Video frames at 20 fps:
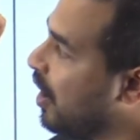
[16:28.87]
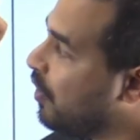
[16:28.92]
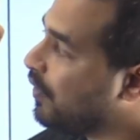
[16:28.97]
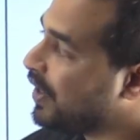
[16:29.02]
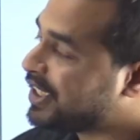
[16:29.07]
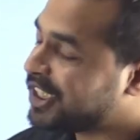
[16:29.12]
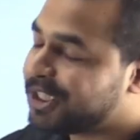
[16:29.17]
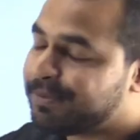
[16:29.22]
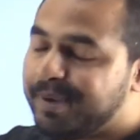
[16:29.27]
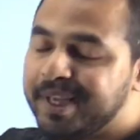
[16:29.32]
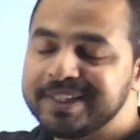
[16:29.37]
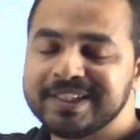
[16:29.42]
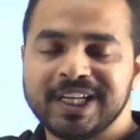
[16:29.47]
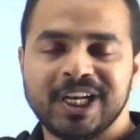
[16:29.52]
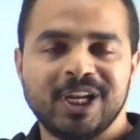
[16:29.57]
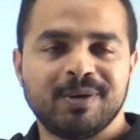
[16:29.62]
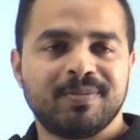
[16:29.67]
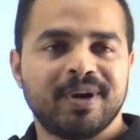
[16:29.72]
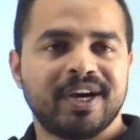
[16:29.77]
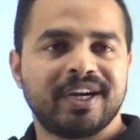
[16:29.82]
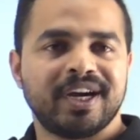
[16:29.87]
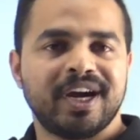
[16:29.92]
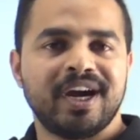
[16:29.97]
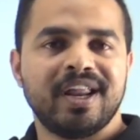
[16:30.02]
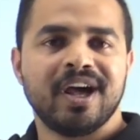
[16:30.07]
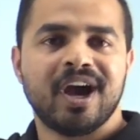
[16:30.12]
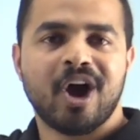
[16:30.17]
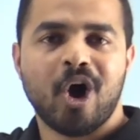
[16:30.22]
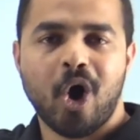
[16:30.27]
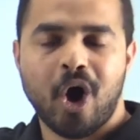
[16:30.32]
which is being
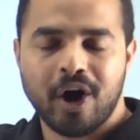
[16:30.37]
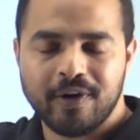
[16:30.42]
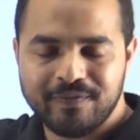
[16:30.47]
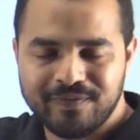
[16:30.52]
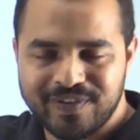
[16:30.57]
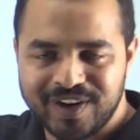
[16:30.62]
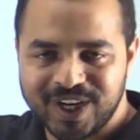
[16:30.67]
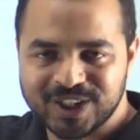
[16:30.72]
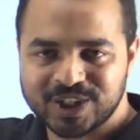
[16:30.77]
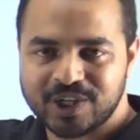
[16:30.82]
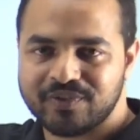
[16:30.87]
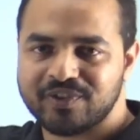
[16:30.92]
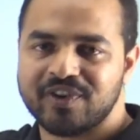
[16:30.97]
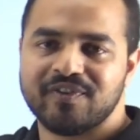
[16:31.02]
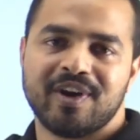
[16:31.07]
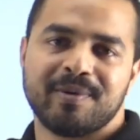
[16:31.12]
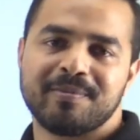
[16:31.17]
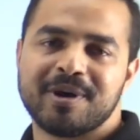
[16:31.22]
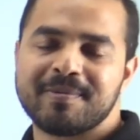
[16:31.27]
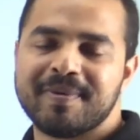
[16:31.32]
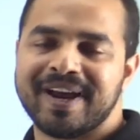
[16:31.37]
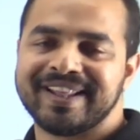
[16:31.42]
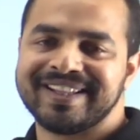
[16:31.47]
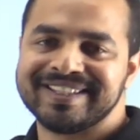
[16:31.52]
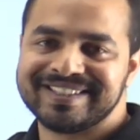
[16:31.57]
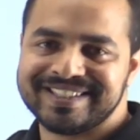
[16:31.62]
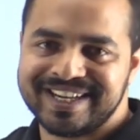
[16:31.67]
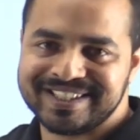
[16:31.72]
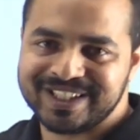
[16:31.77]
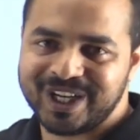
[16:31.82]
celebrated on first of November by
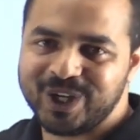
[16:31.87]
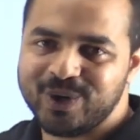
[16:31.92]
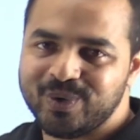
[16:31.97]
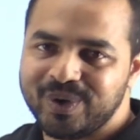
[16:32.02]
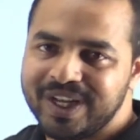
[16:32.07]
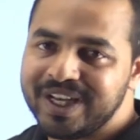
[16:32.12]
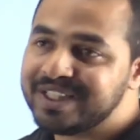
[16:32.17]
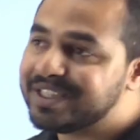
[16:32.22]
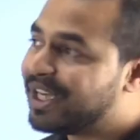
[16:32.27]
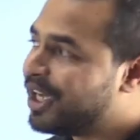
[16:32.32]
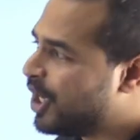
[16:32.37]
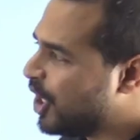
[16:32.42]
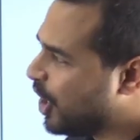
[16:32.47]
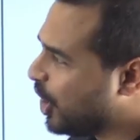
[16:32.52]
the states and U Ts.